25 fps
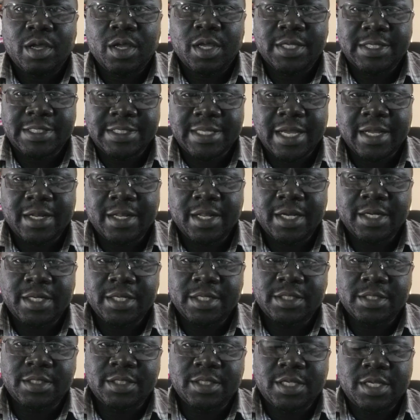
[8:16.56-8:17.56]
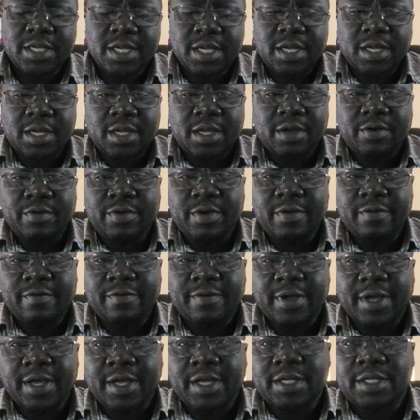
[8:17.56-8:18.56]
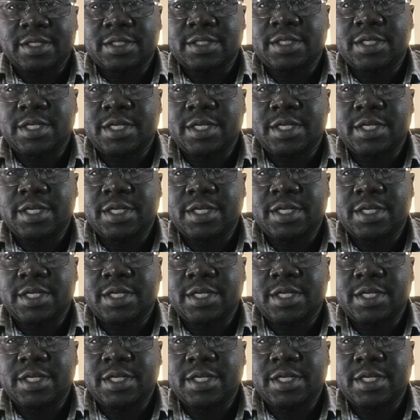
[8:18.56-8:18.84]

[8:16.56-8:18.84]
a stand that is near a river